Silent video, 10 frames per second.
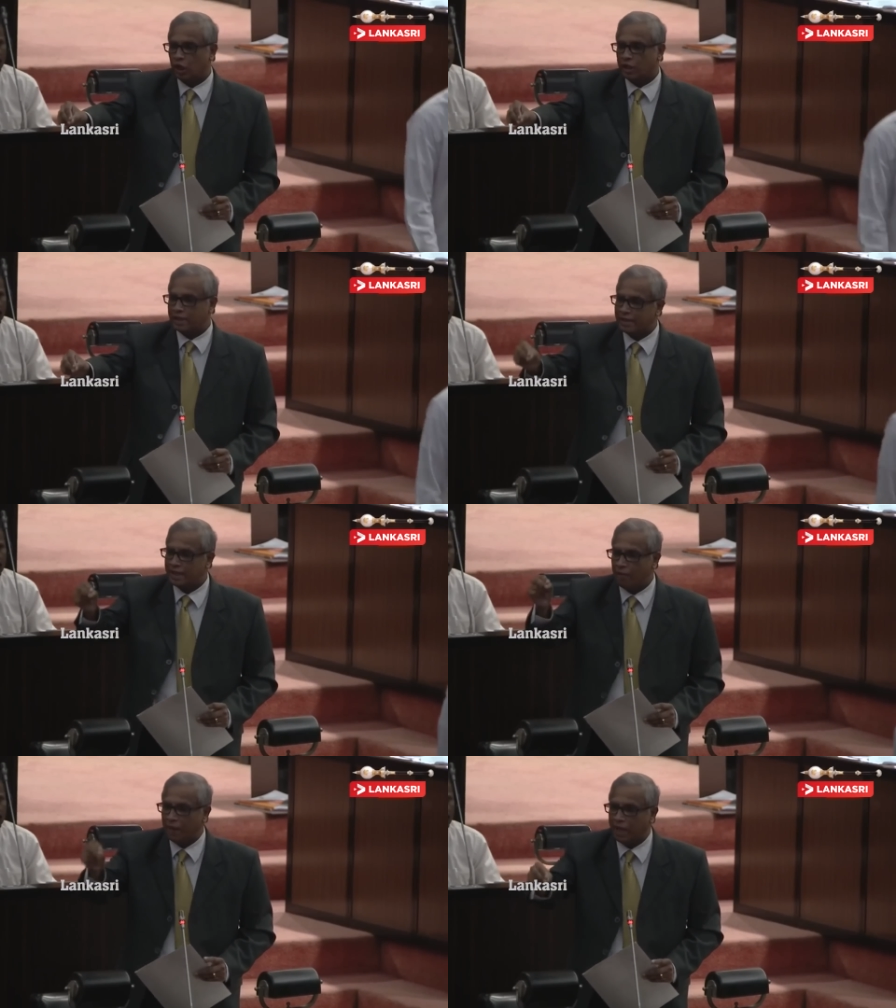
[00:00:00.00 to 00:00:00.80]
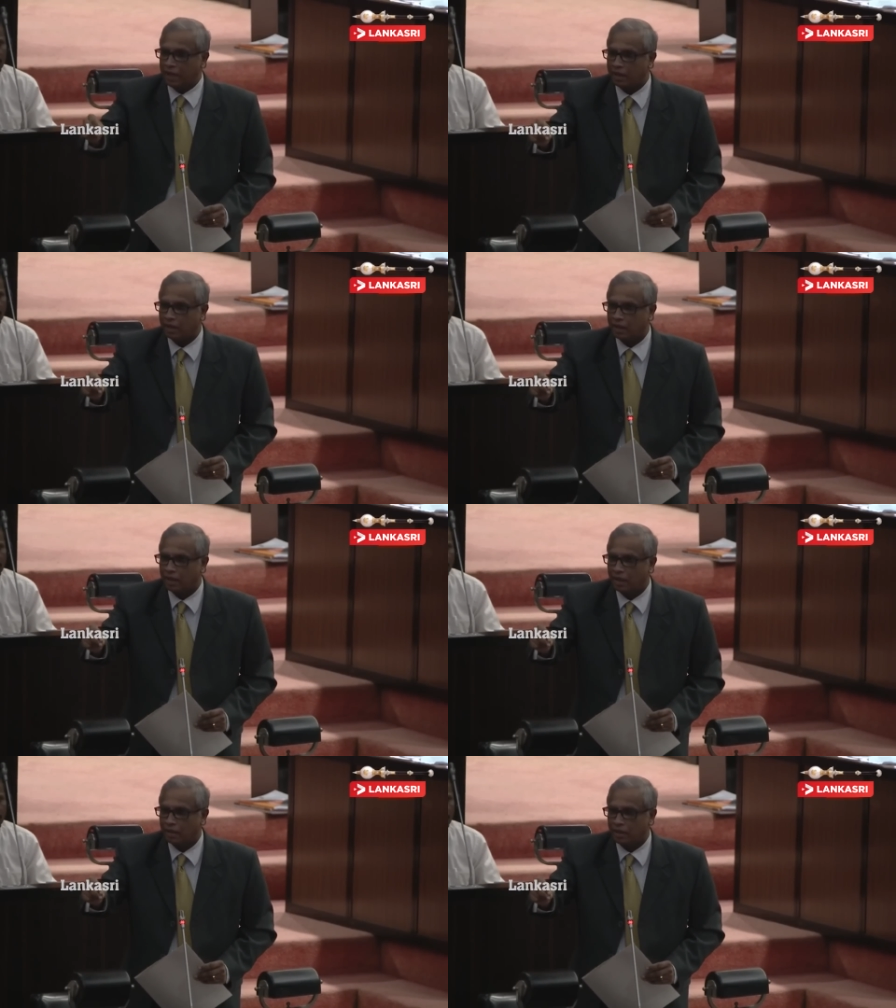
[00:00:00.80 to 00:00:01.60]
This is happening.
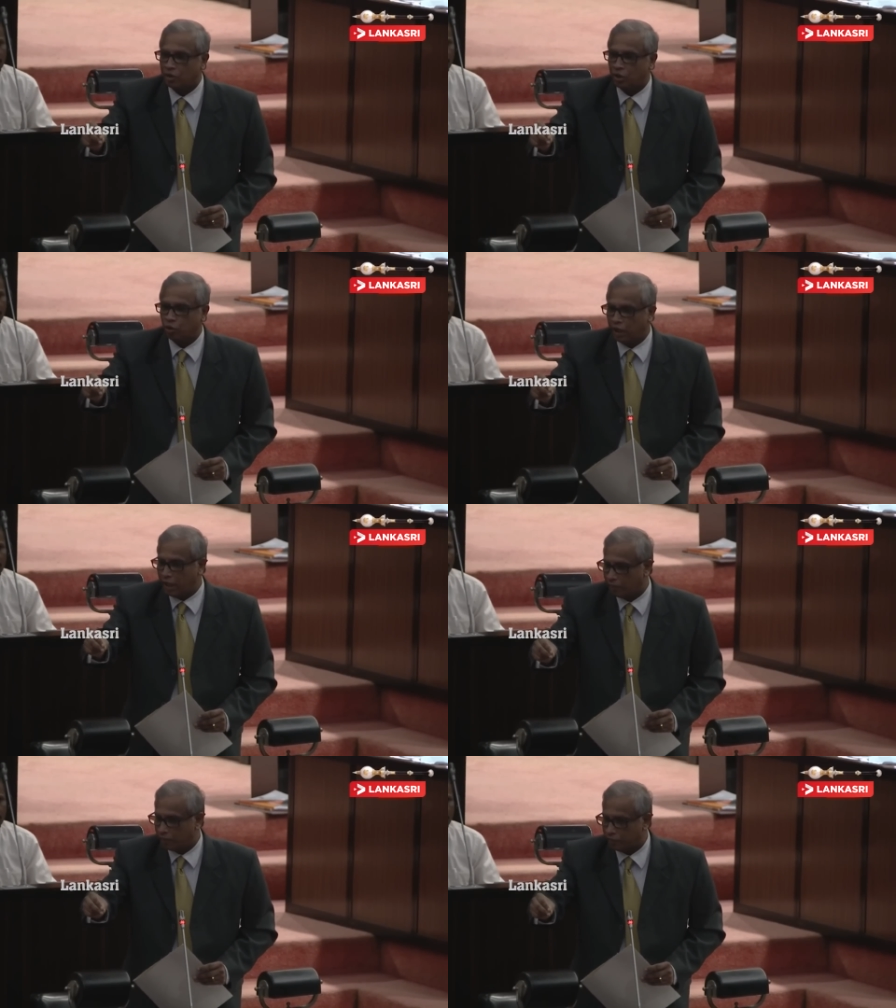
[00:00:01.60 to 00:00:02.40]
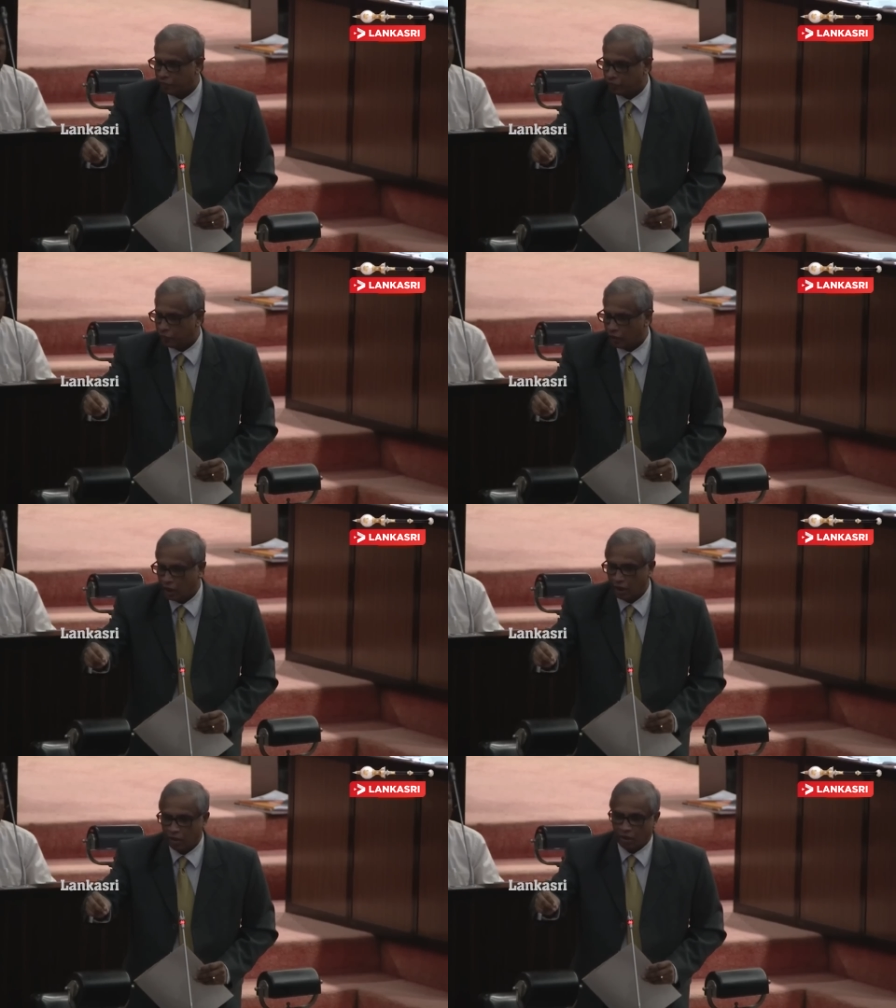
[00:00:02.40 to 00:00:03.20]
That's not a good thing.
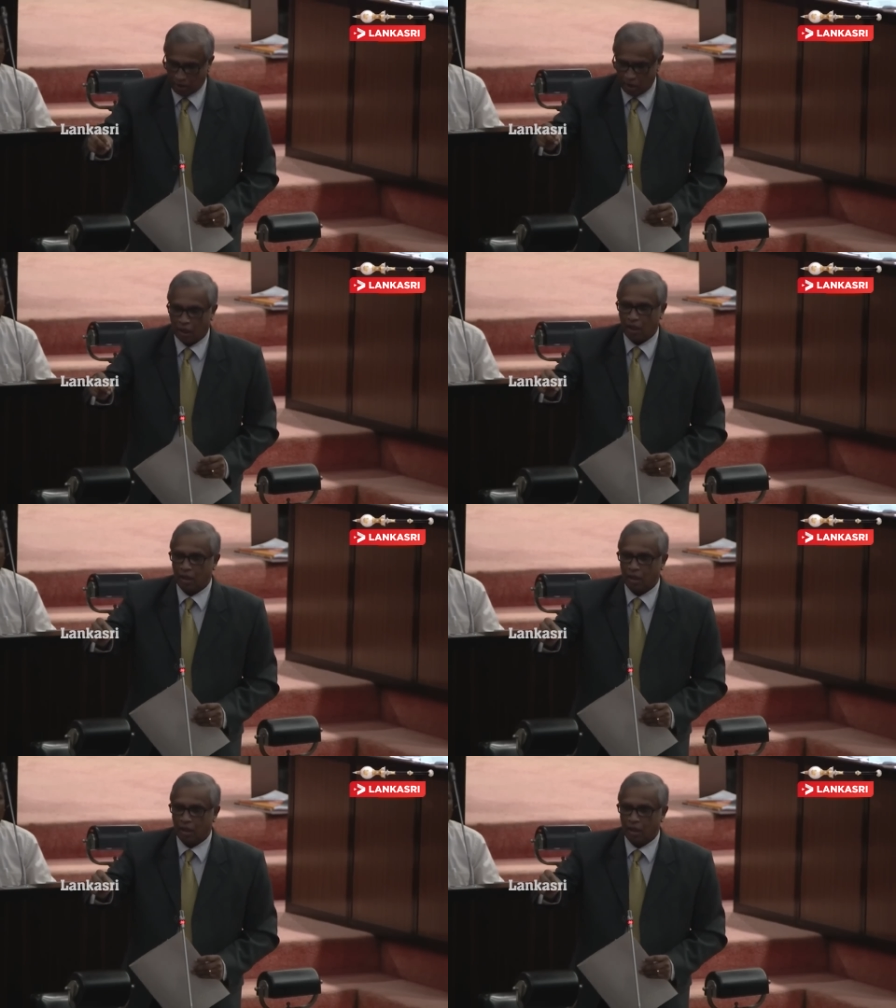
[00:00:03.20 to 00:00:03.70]
Yeah.